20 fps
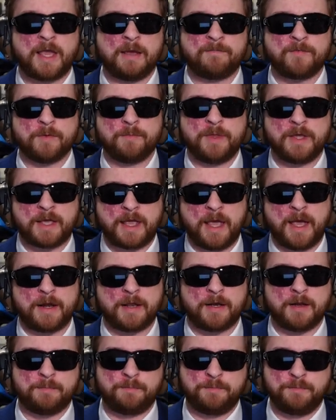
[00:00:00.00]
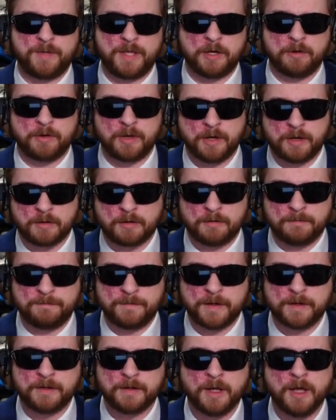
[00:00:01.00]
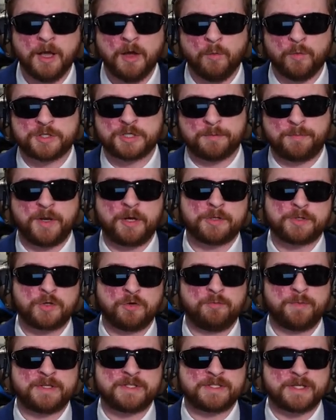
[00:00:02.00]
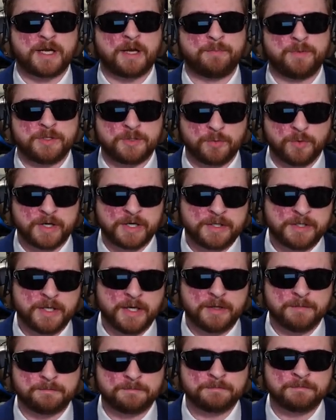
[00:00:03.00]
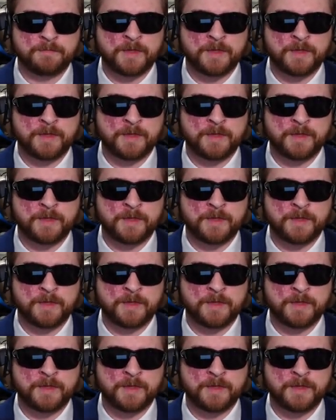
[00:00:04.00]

came from the Canada Periodical Fund, which appears to have been set up in 2010,